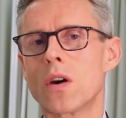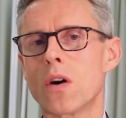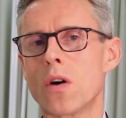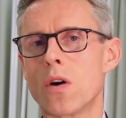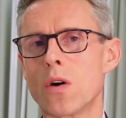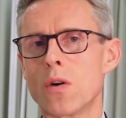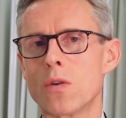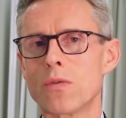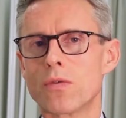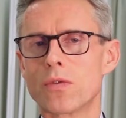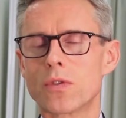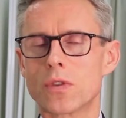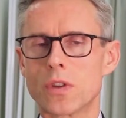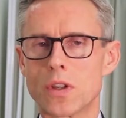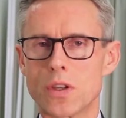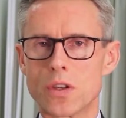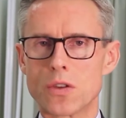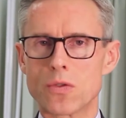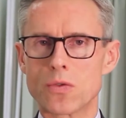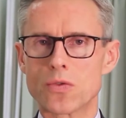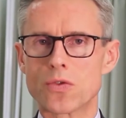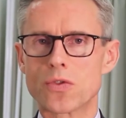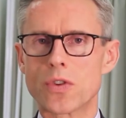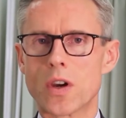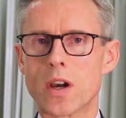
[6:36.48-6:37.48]
of
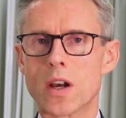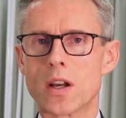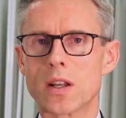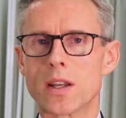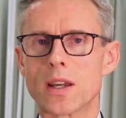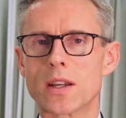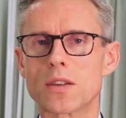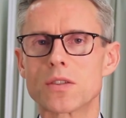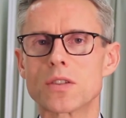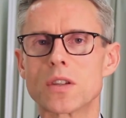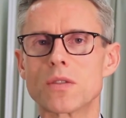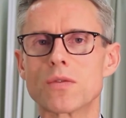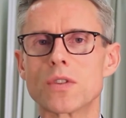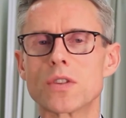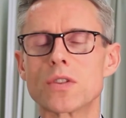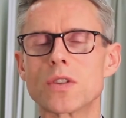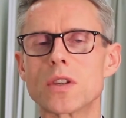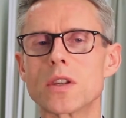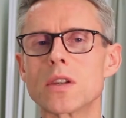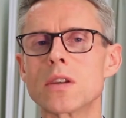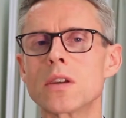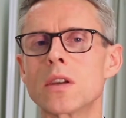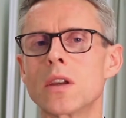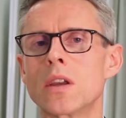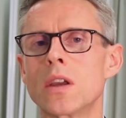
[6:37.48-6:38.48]
clinical trial
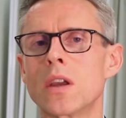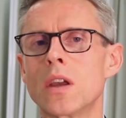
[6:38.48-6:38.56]
activity